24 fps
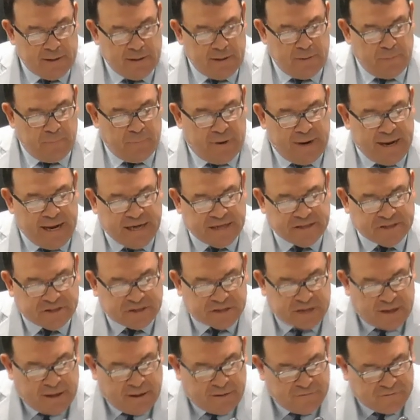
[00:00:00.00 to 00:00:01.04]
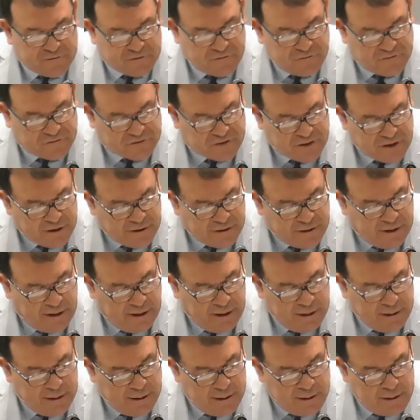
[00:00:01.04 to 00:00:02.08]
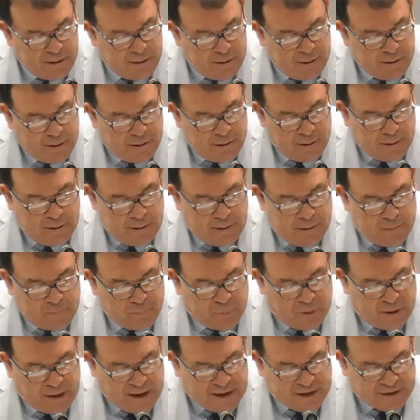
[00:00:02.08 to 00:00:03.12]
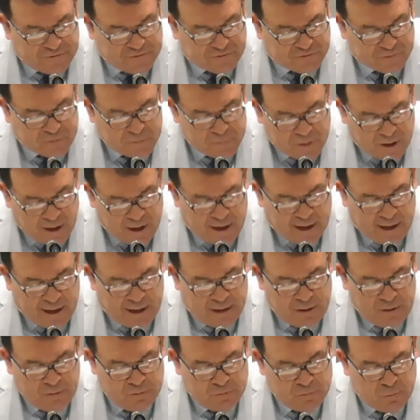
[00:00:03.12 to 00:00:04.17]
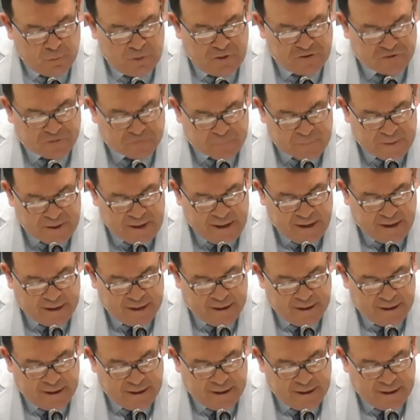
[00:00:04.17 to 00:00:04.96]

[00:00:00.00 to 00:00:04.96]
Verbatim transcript: but as of sincerity, but as from God, we speak